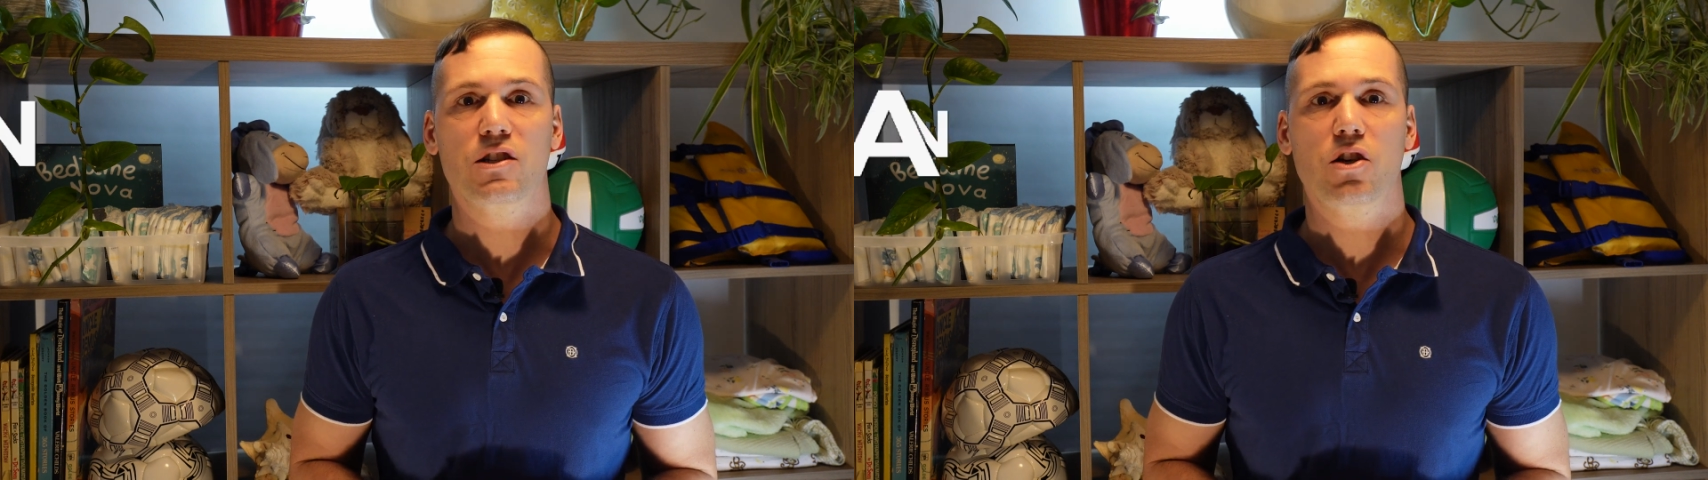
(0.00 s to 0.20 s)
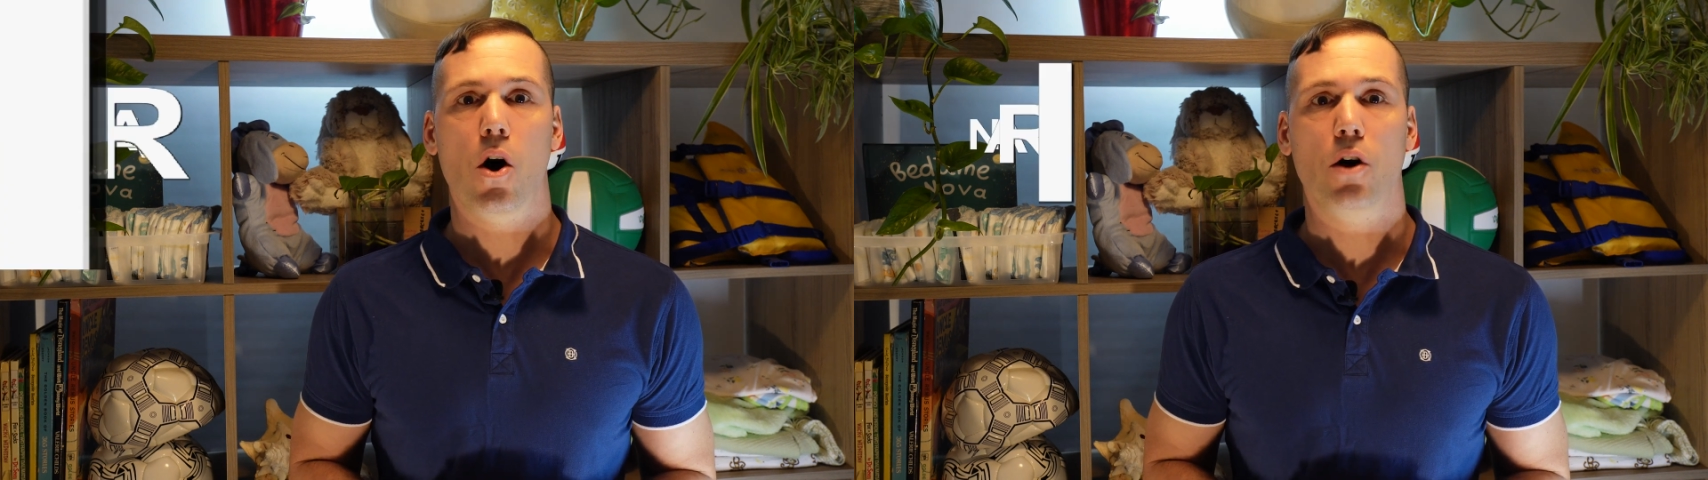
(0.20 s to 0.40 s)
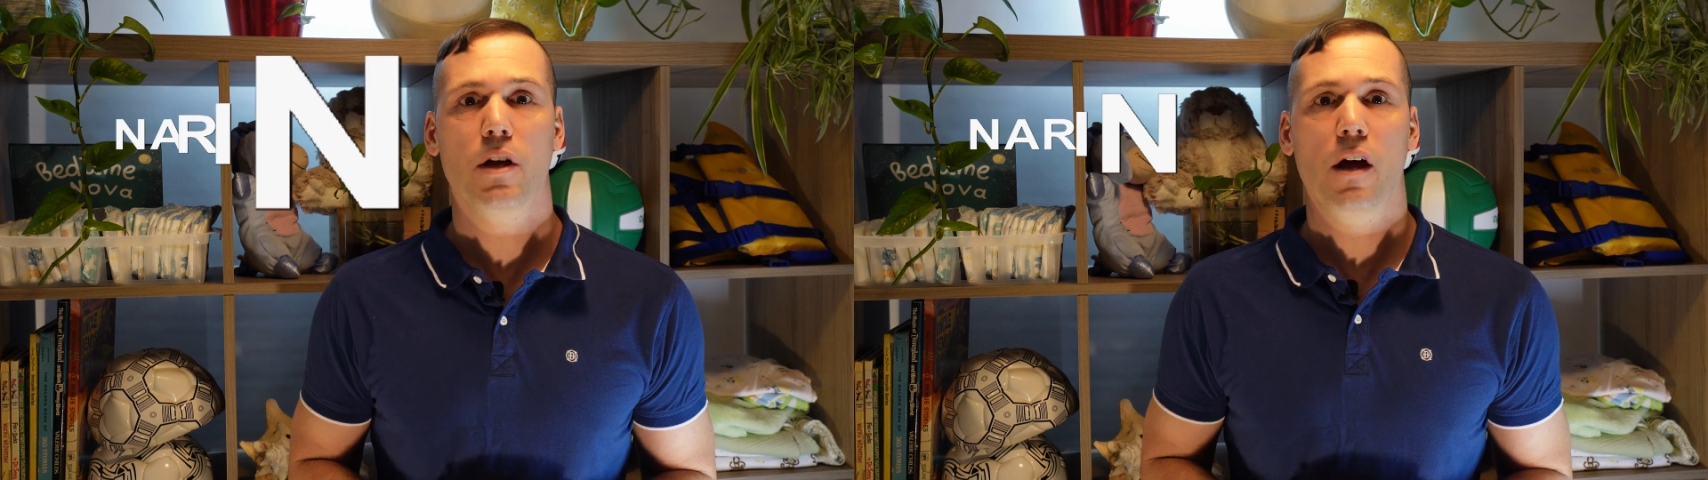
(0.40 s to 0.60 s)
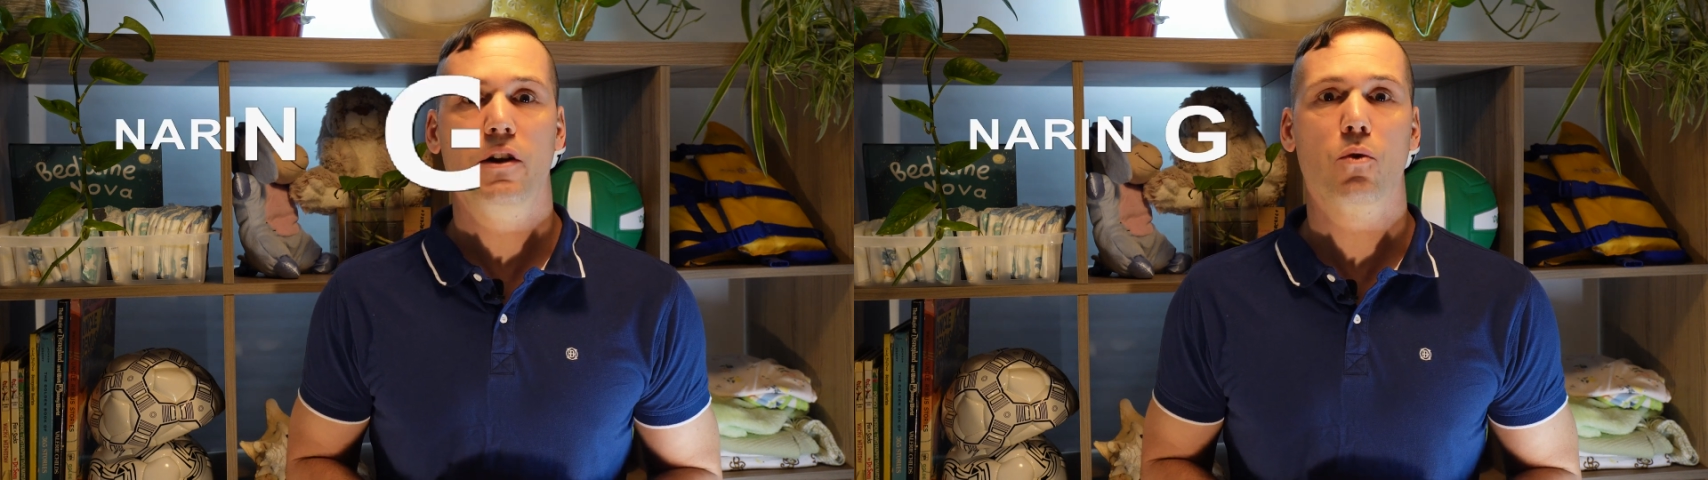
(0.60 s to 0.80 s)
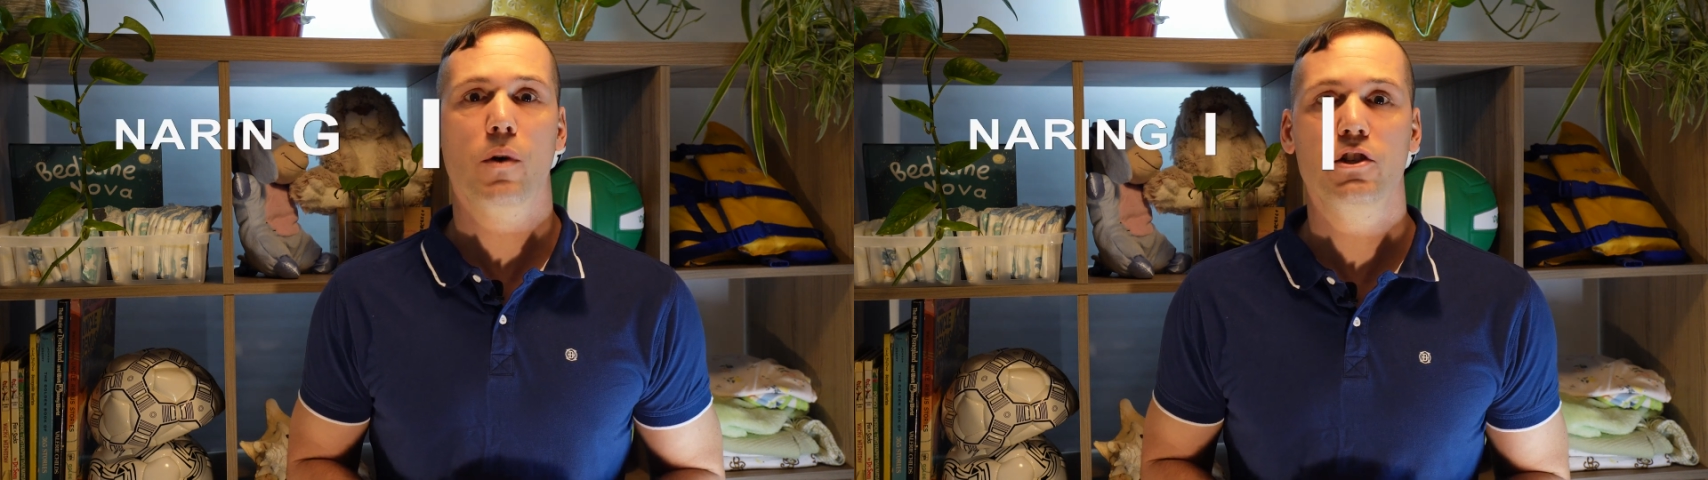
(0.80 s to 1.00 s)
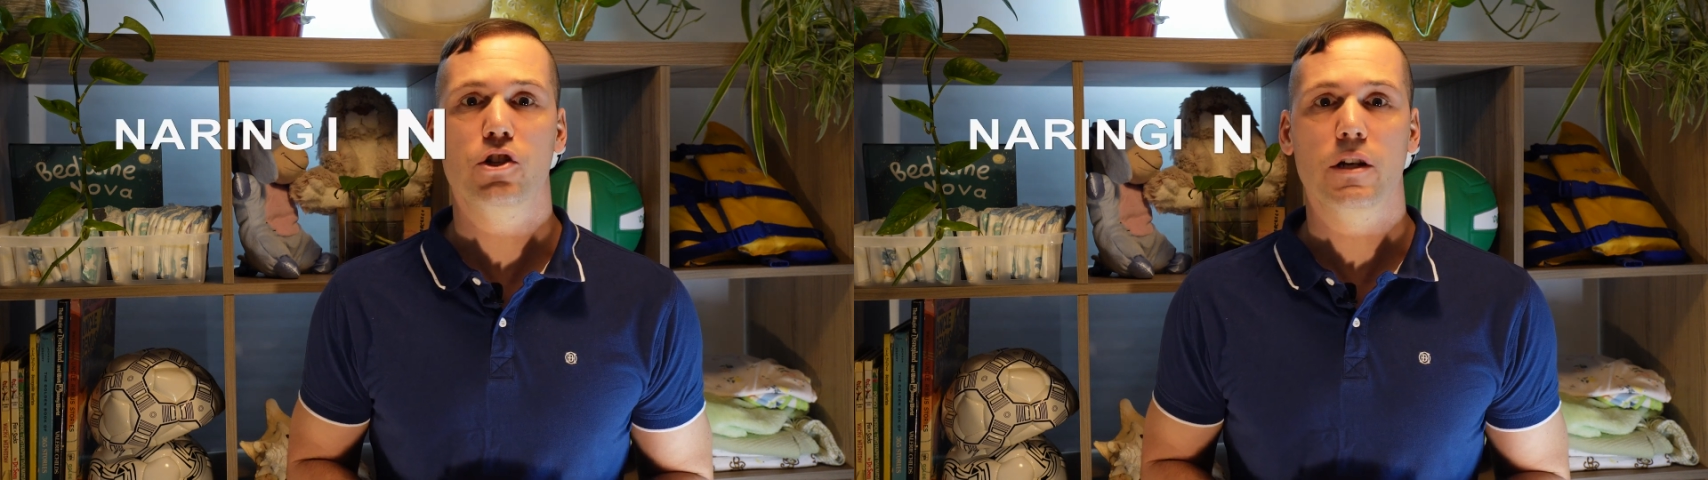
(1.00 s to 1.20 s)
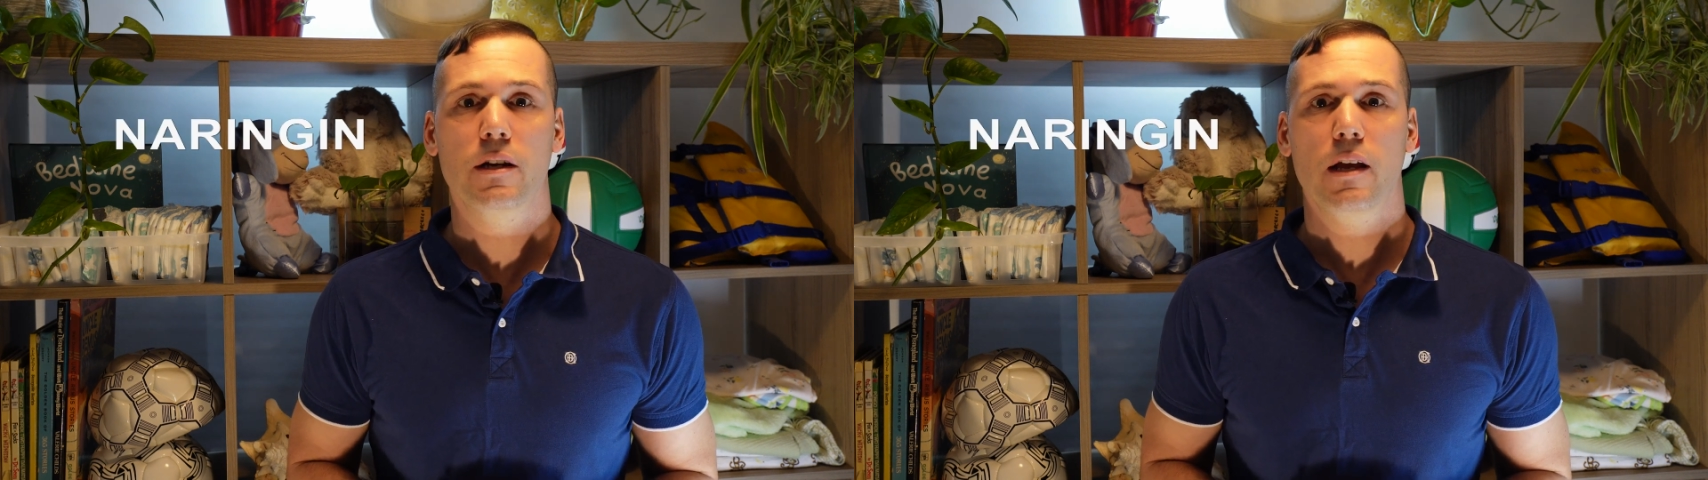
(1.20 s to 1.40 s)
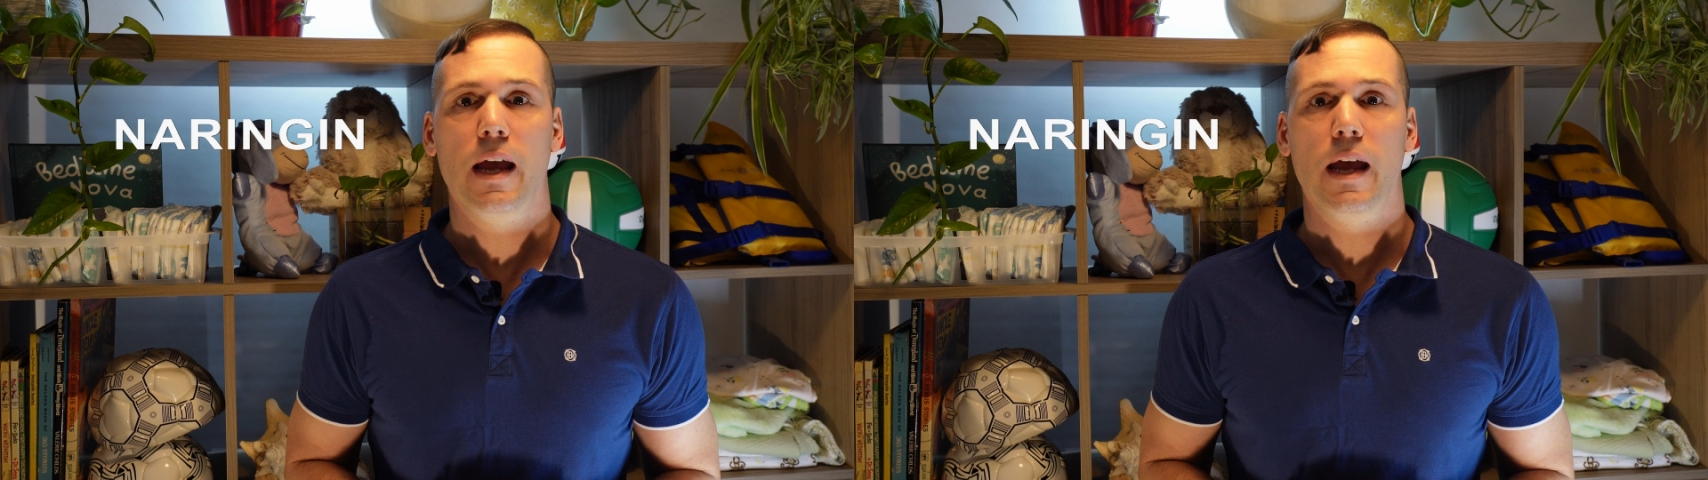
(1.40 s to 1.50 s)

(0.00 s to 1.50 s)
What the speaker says: called naringin